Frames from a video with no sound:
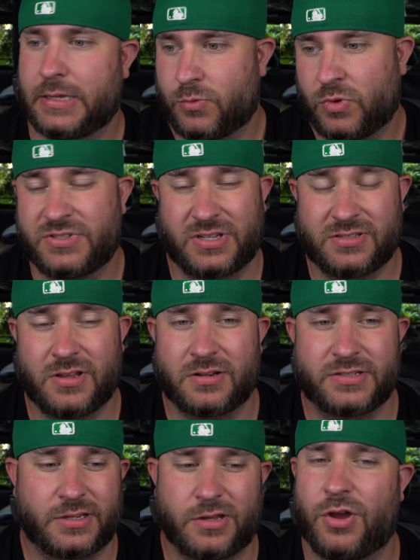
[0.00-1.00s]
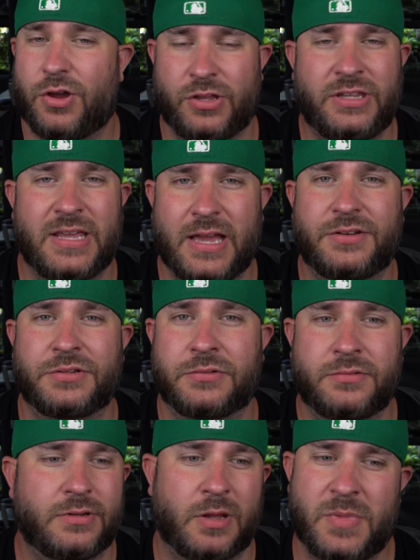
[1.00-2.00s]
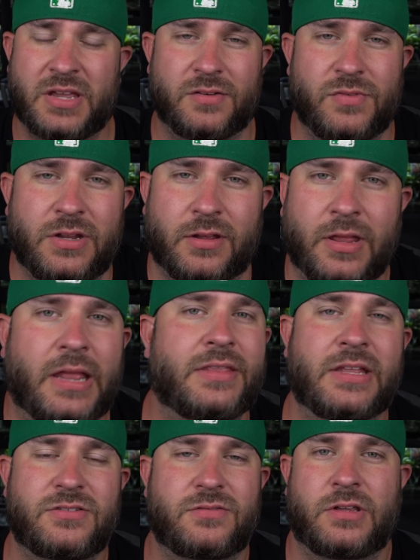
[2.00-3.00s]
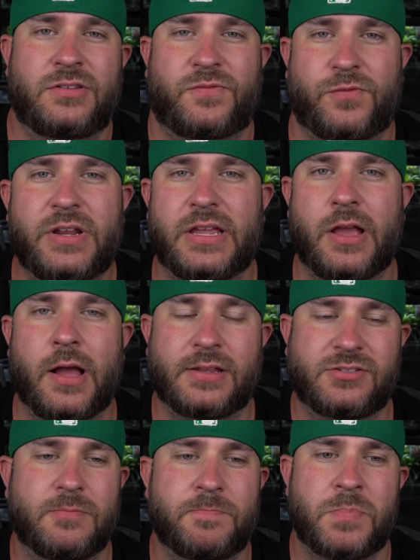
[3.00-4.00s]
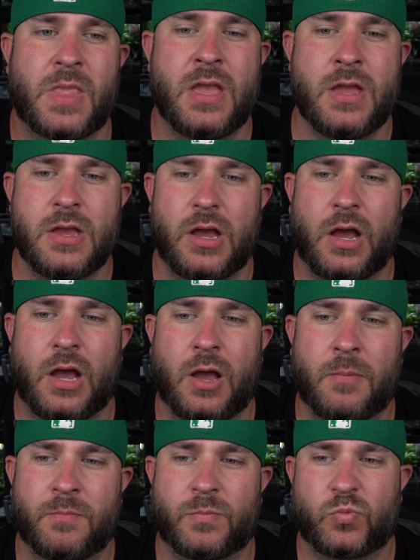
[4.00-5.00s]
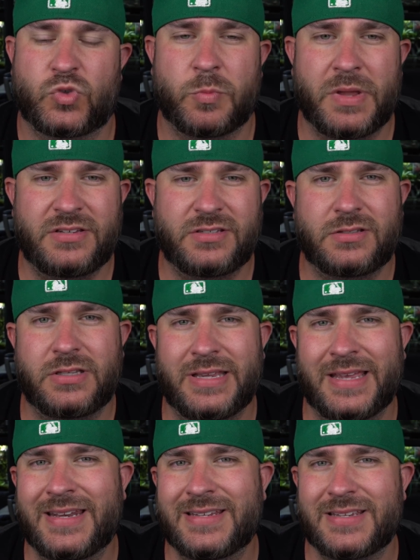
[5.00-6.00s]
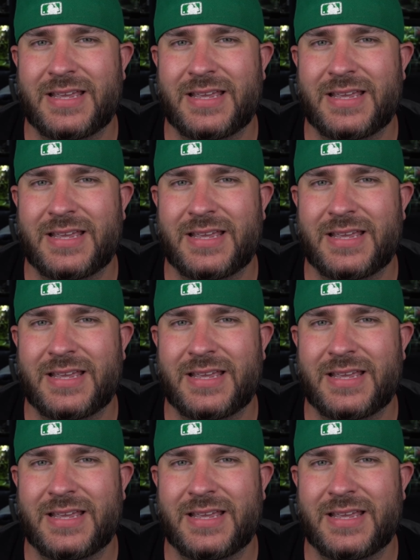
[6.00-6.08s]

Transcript: once I saw it, I was like, oh, yeah, dude, I'm making a video on that. That's It's freaking awesome. Um, so basically, it is